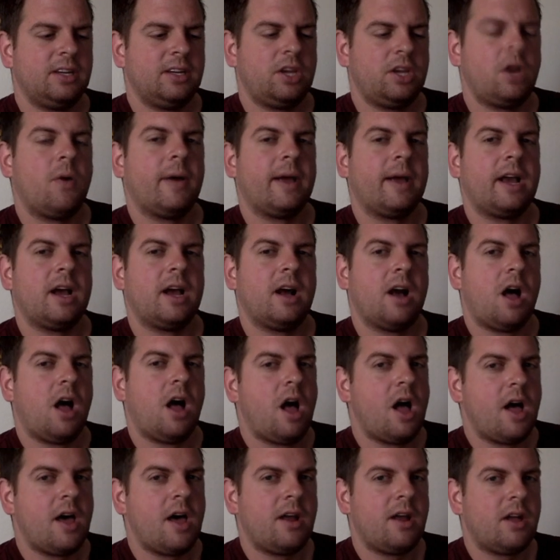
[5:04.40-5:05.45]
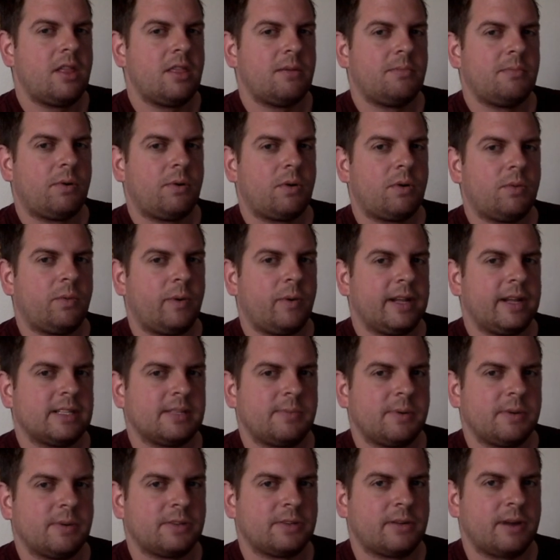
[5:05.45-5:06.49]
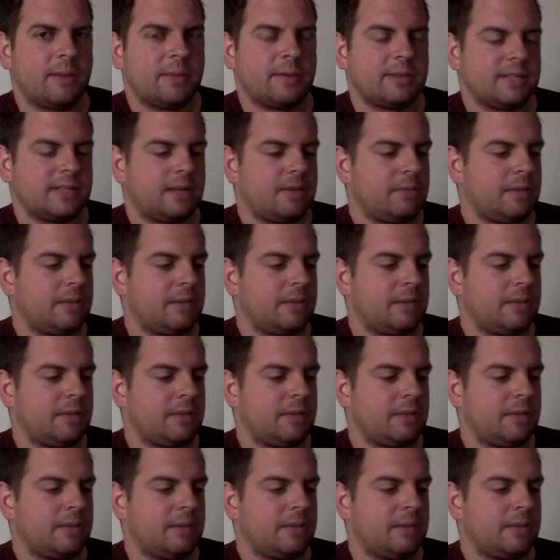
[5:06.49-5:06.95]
going on the board, what it's supposed to represent,